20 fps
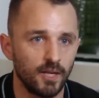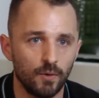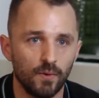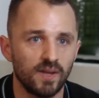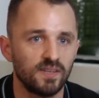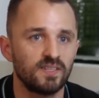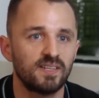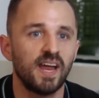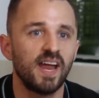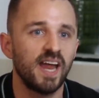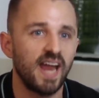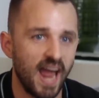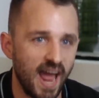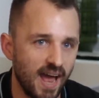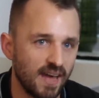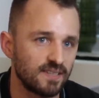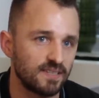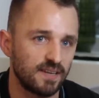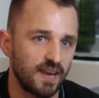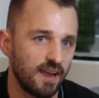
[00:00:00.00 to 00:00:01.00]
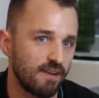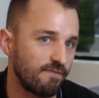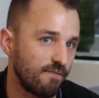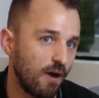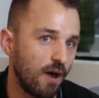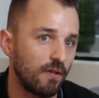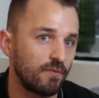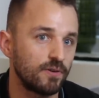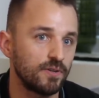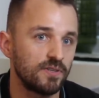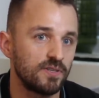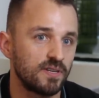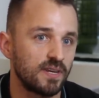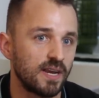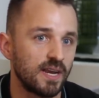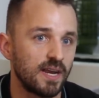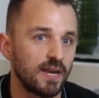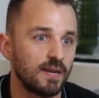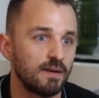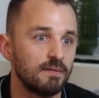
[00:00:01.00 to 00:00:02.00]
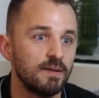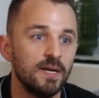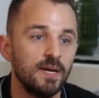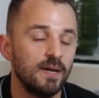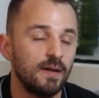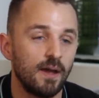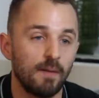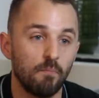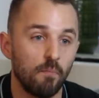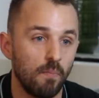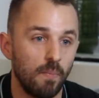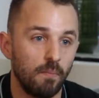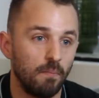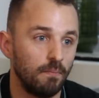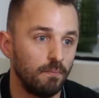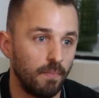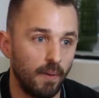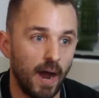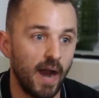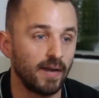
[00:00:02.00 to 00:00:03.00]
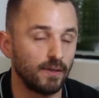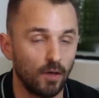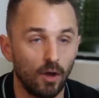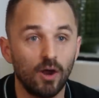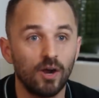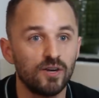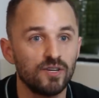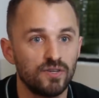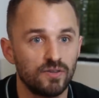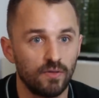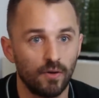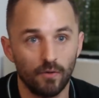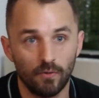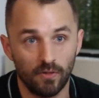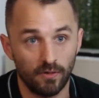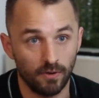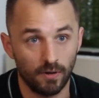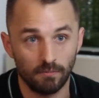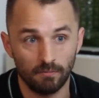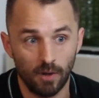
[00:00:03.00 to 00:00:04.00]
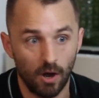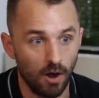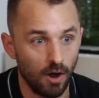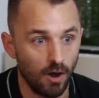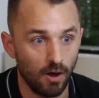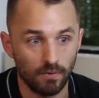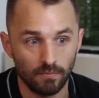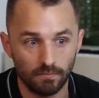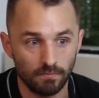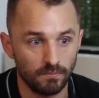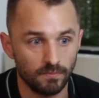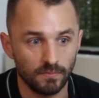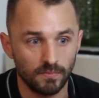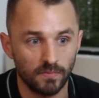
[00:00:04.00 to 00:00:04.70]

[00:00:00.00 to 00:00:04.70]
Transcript: USA as gay fathers, and by and large, though there are